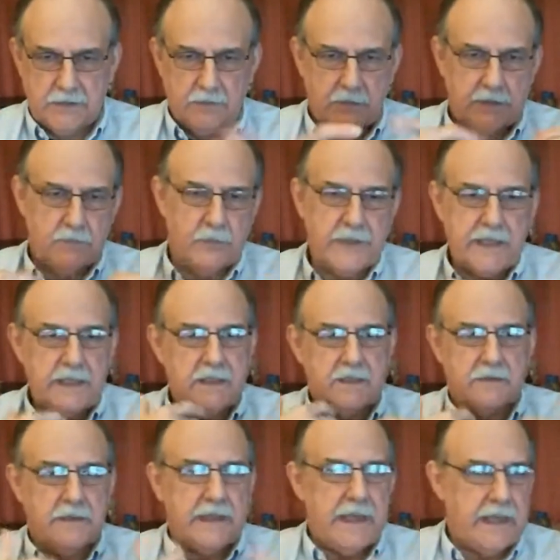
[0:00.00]
When we
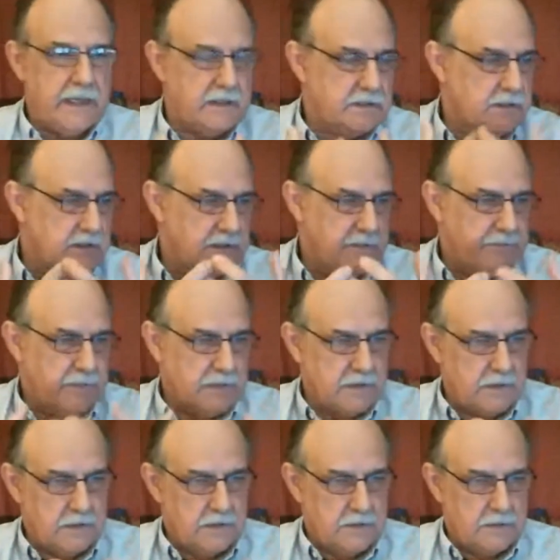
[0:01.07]
create,
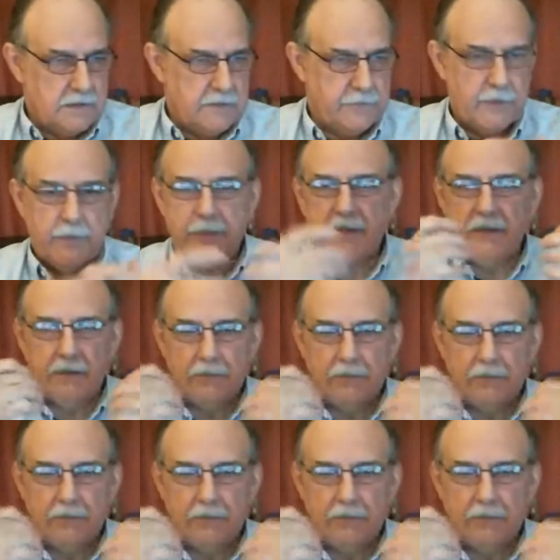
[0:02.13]
if we build a
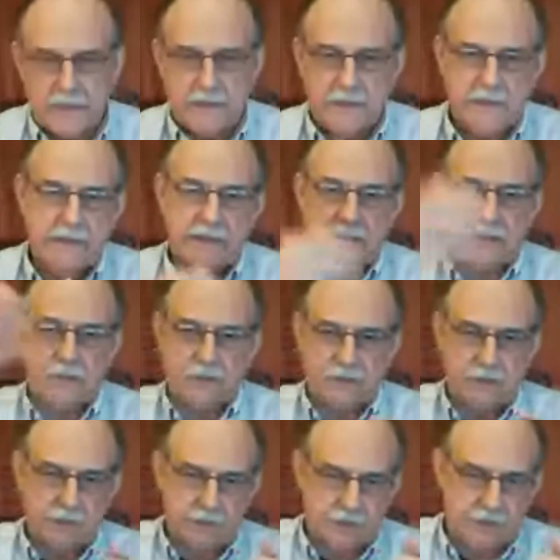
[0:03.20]
refrigerator here and it
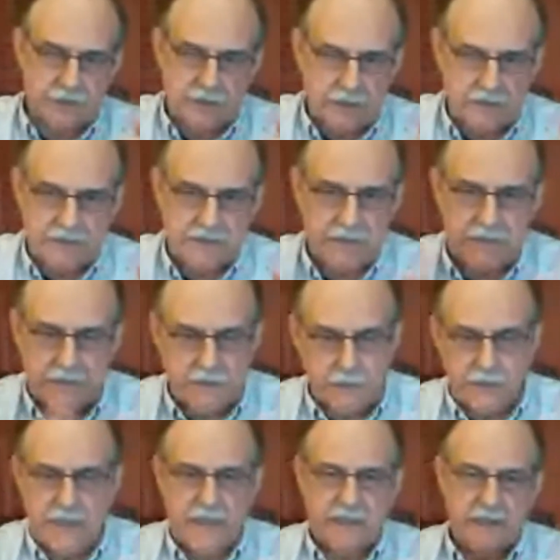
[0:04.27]
goes over to the other side of the
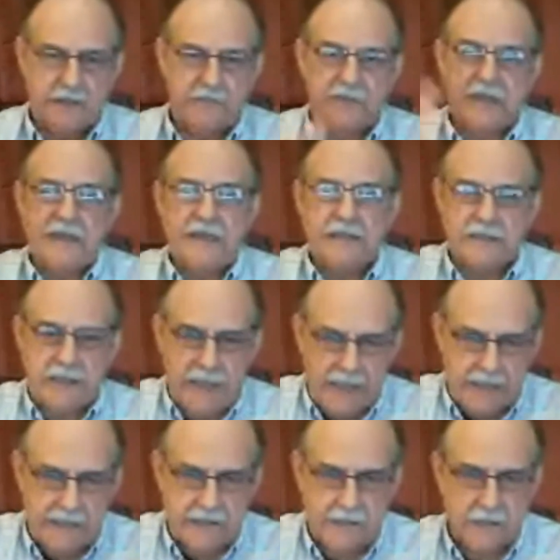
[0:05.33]
planet, if they need to
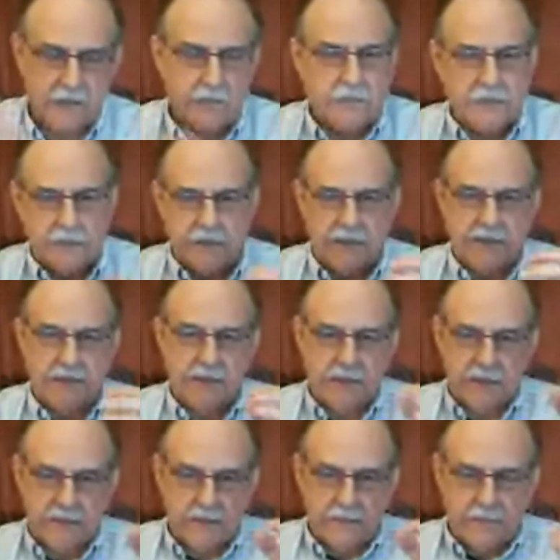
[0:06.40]
edit it over the
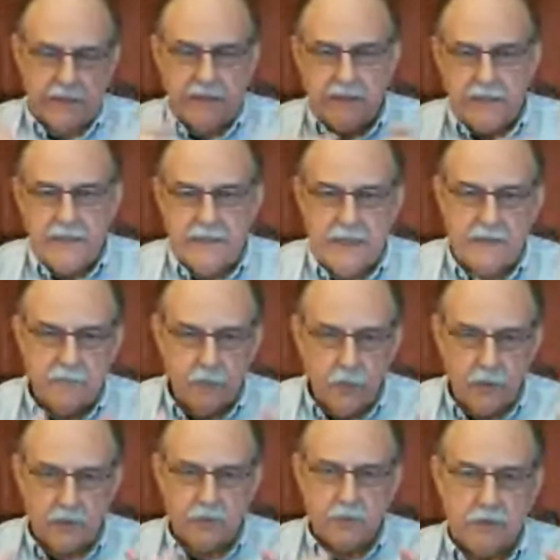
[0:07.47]
and I've
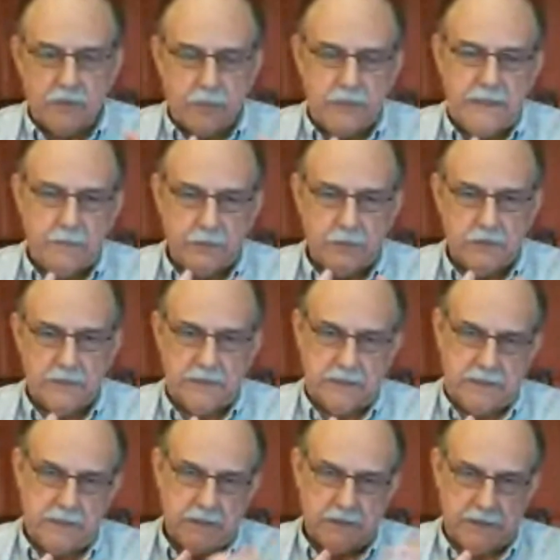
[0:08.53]
worked people in
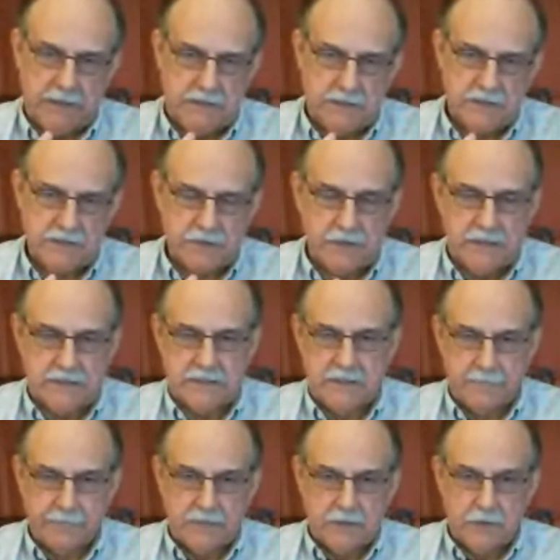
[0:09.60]
other industries
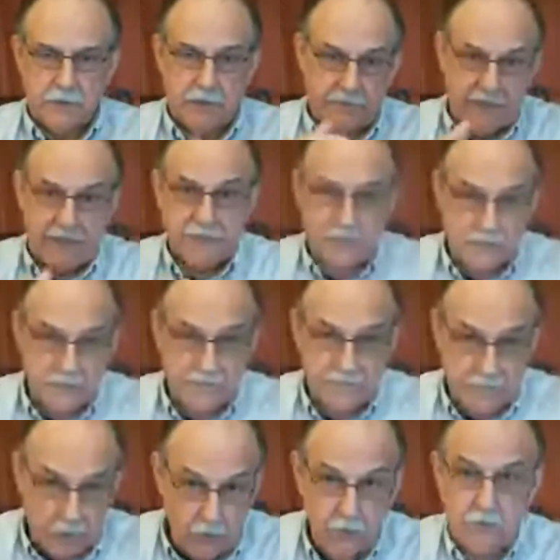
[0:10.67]
who have actually
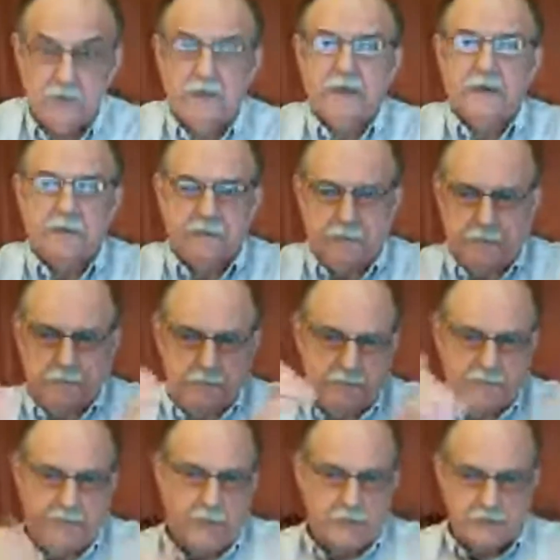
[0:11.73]
flown their
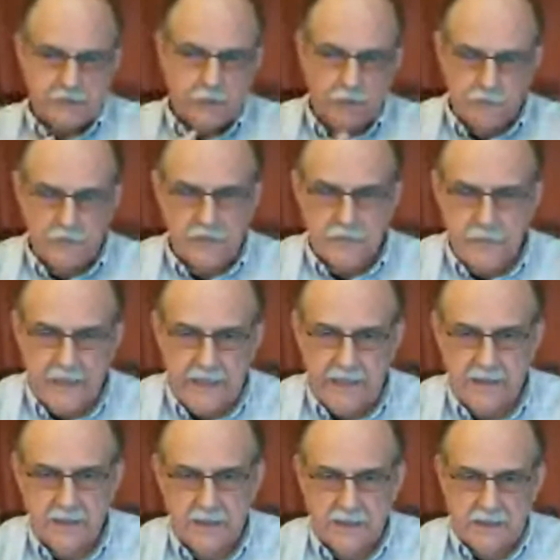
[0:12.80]
folks over to me
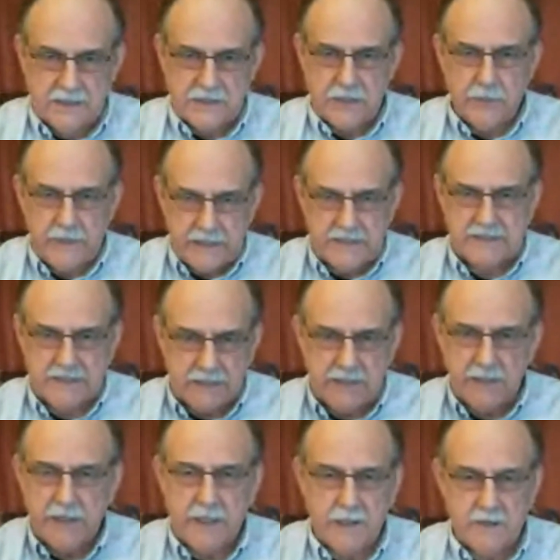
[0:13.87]
so we can sit
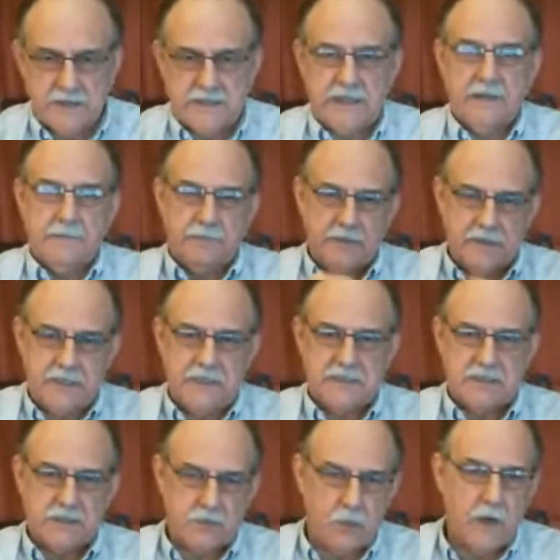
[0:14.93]
together and say, this
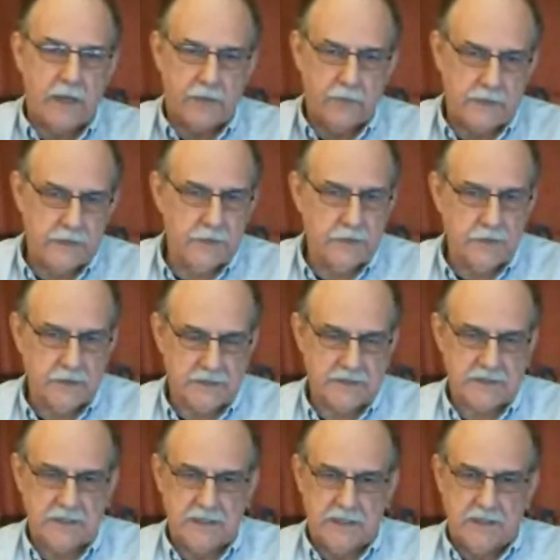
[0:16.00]
is why we do this,
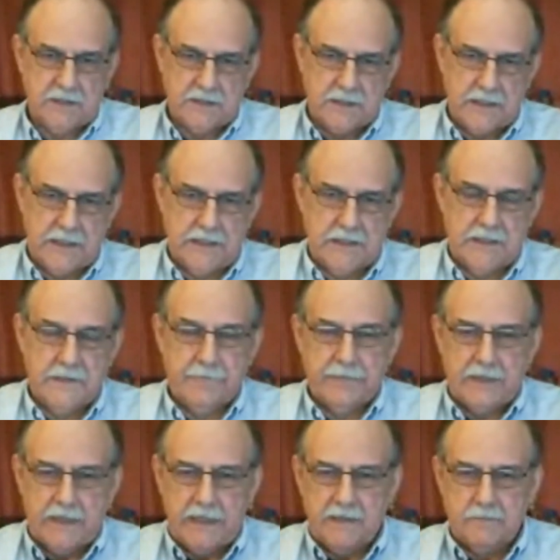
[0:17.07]

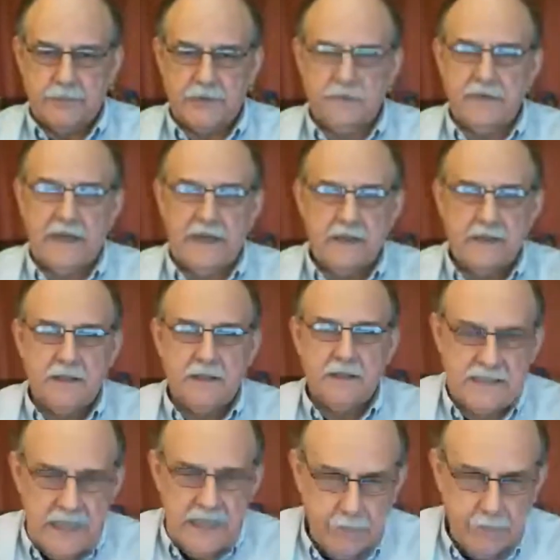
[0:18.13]
and provided them
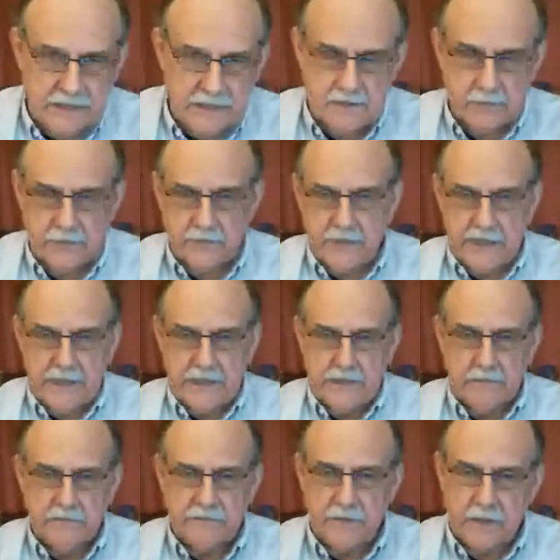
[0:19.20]
templates and provided
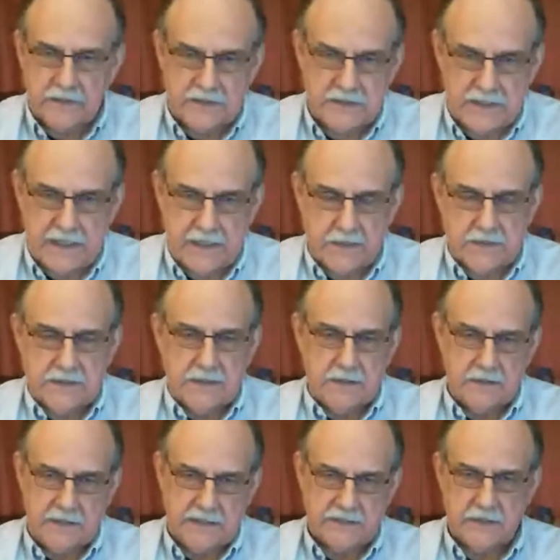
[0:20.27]
them font styles and
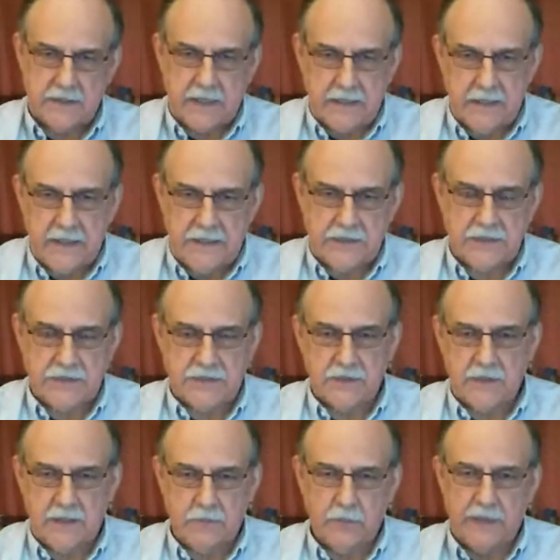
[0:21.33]
things of that nature so
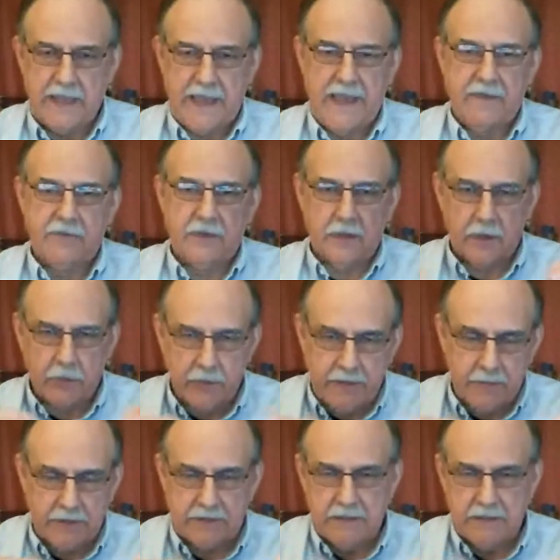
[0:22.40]
that we have an agreement.